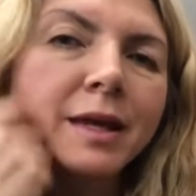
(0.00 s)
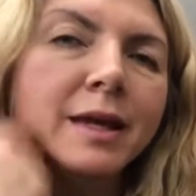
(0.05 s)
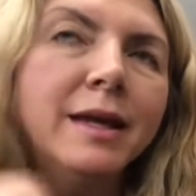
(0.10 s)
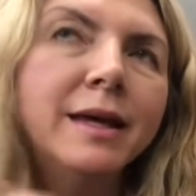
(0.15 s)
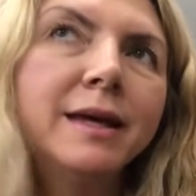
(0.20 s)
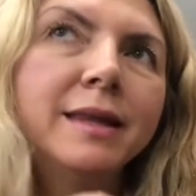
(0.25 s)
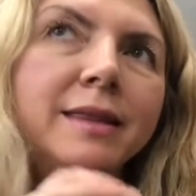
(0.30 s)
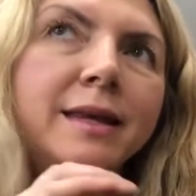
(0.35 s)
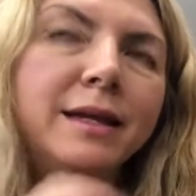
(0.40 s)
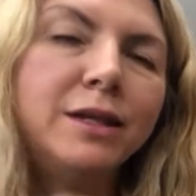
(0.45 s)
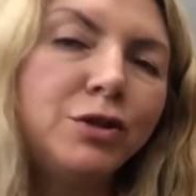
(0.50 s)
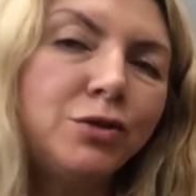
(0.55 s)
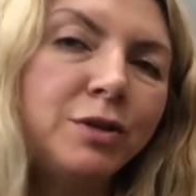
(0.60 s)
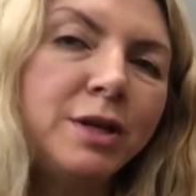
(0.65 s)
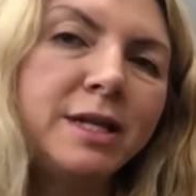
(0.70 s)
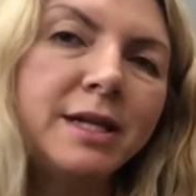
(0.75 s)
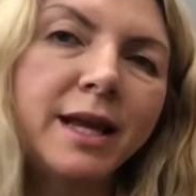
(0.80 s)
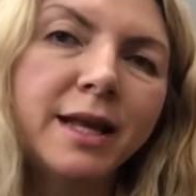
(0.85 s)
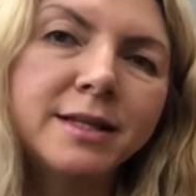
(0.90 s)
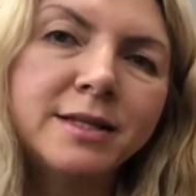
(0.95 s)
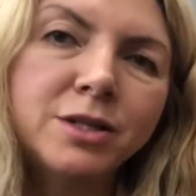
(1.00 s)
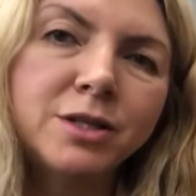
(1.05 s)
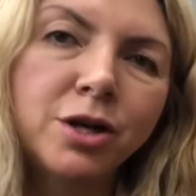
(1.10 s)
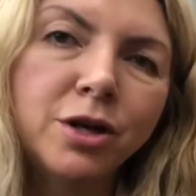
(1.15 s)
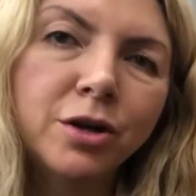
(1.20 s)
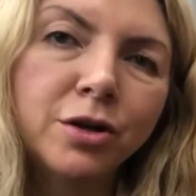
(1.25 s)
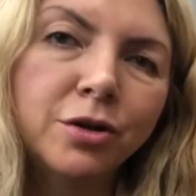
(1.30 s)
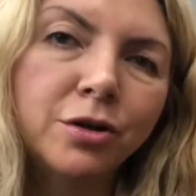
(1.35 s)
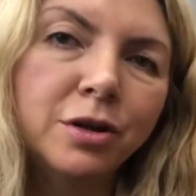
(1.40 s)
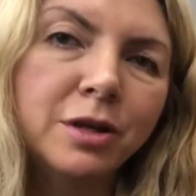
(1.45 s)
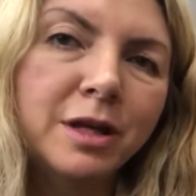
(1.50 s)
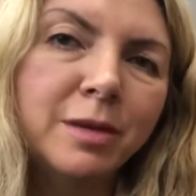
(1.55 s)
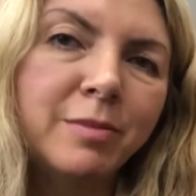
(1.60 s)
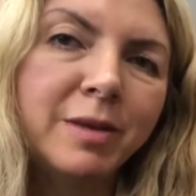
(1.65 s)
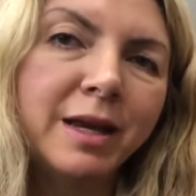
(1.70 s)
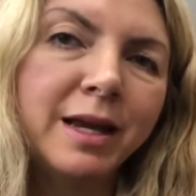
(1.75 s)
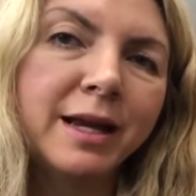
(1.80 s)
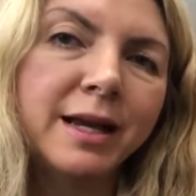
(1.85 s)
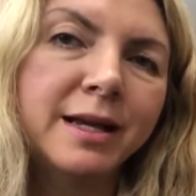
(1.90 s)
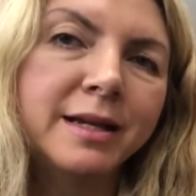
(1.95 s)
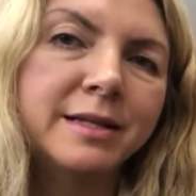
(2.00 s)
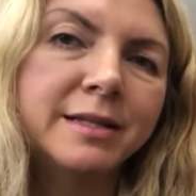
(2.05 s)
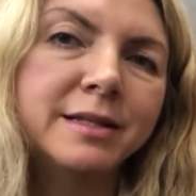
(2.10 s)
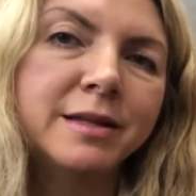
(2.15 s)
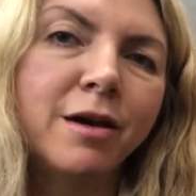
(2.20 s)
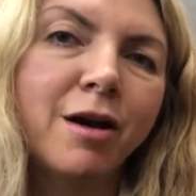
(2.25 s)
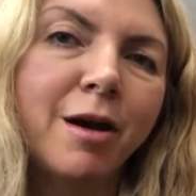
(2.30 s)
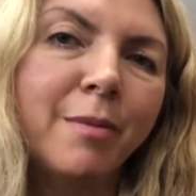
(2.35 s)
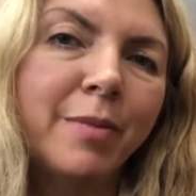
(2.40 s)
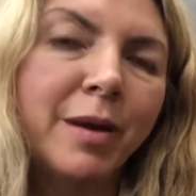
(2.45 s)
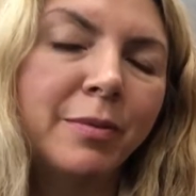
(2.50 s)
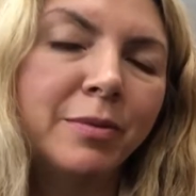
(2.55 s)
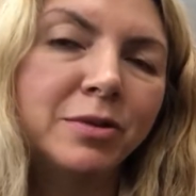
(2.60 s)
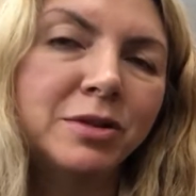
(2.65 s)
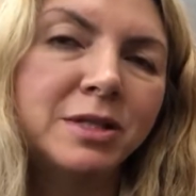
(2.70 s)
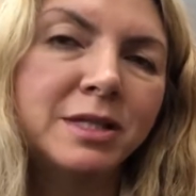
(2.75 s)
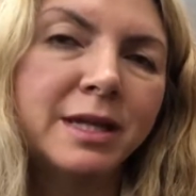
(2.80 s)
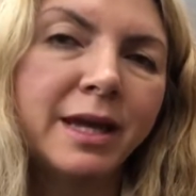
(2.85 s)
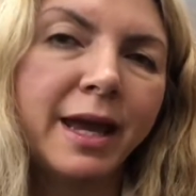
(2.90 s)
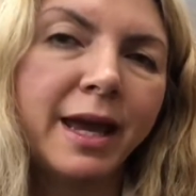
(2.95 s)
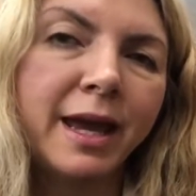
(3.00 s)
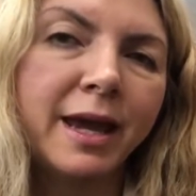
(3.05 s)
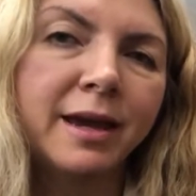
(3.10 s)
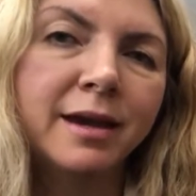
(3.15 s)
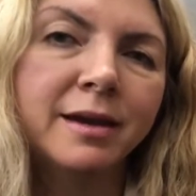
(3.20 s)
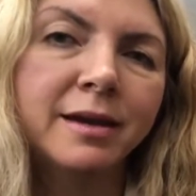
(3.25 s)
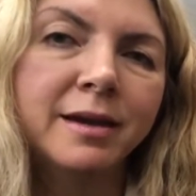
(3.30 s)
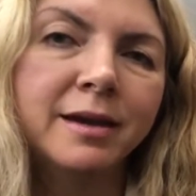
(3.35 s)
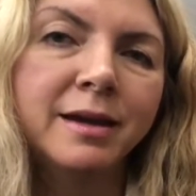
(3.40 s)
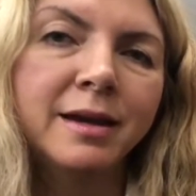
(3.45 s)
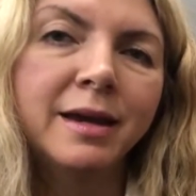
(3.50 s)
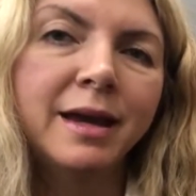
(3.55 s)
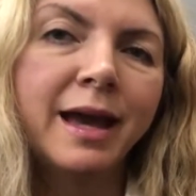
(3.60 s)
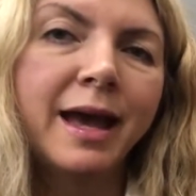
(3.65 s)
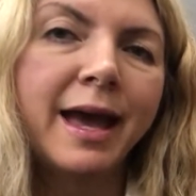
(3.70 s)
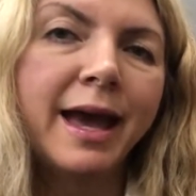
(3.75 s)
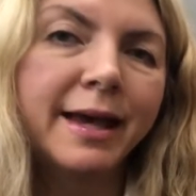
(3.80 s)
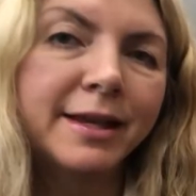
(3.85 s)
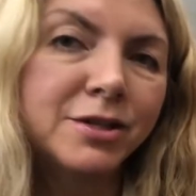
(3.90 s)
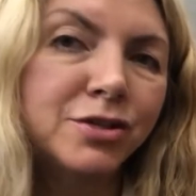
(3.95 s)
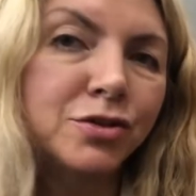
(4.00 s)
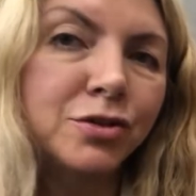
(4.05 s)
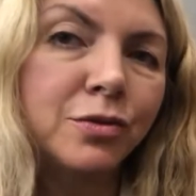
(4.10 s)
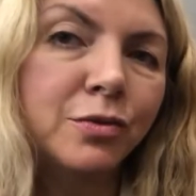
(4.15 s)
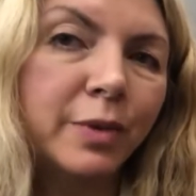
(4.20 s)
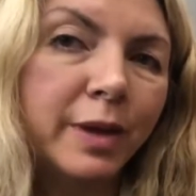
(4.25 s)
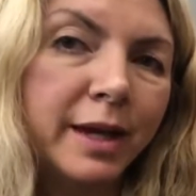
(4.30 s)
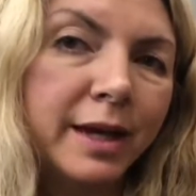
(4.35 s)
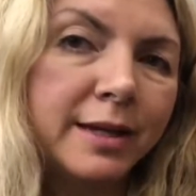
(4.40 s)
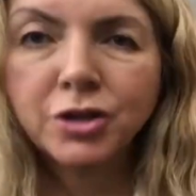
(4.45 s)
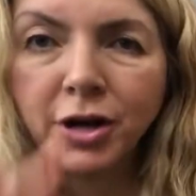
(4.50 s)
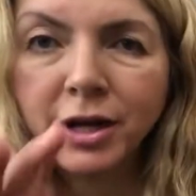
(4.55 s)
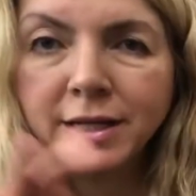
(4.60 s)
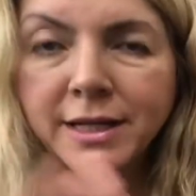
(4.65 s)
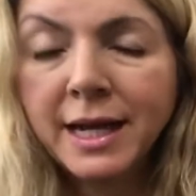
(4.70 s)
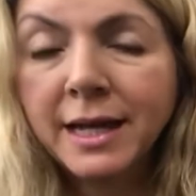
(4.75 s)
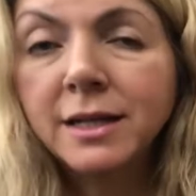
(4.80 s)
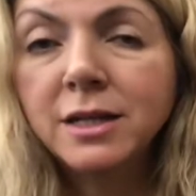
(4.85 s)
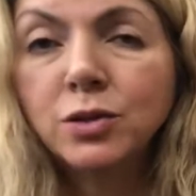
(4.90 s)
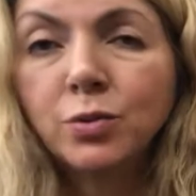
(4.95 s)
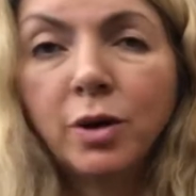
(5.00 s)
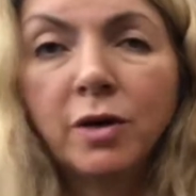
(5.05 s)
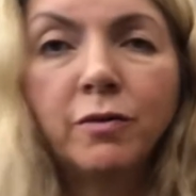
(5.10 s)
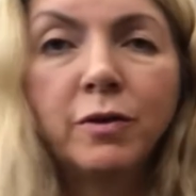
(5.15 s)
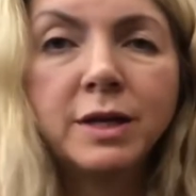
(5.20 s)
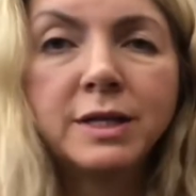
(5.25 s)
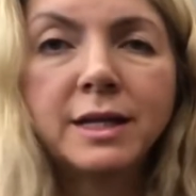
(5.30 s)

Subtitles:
They do need to get started early because hot peppers take extra weeks, 10 to 12 weeks.